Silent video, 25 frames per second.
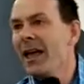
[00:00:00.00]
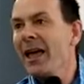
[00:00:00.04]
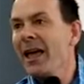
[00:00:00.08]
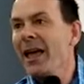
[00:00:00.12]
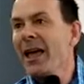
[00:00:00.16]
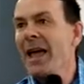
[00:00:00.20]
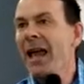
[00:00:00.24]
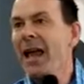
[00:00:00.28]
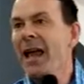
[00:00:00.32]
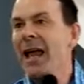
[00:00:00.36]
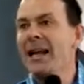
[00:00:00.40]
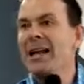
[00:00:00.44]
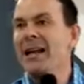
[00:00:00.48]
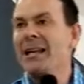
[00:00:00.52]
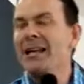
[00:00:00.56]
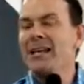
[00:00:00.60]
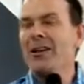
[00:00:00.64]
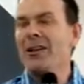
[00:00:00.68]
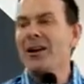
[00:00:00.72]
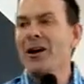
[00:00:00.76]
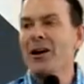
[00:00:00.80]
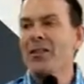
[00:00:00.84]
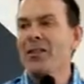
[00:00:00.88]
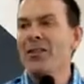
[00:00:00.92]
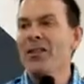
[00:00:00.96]
And, you
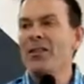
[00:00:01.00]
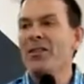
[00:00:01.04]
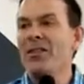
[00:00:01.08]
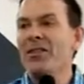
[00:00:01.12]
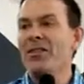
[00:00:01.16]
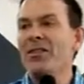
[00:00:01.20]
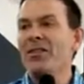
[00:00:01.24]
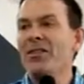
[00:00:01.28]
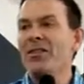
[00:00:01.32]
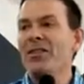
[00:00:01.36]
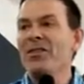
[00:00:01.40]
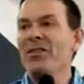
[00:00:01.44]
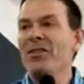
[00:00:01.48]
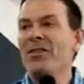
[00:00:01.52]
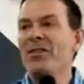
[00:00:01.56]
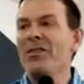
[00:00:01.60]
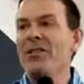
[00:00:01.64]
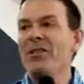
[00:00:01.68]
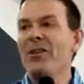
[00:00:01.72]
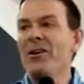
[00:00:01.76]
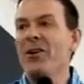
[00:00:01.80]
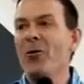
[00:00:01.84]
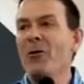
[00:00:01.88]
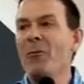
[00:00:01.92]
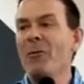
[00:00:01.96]
know, I
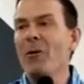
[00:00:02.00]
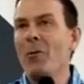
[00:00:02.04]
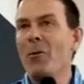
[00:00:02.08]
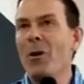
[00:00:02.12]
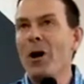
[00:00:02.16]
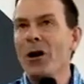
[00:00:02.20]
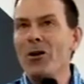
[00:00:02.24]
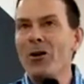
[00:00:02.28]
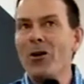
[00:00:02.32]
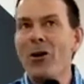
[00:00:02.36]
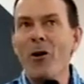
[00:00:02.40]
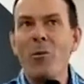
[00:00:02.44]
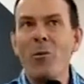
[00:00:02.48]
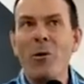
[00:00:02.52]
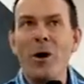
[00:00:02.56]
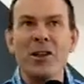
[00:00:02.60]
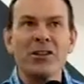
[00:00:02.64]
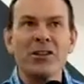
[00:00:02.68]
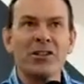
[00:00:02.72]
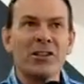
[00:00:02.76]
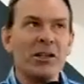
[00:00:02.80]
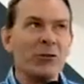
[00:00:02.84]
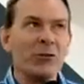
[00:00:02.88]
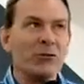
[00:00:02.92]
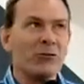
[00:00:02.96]
met one guy
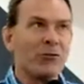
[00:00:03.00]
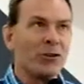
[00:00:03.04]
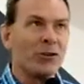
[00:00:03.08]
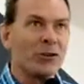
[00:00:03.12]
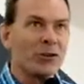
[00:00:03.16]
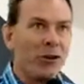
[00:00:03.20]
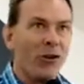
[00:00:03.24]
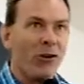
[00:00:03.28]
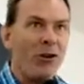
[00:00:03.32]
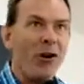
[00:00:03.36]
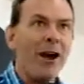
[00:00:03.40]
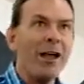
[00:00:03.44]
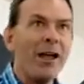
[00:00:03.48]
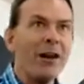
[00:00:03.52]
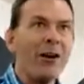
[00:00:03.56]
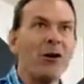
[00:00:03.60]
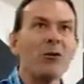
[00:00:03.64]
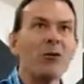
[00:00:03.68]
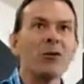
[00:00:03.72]
once. He was retired. I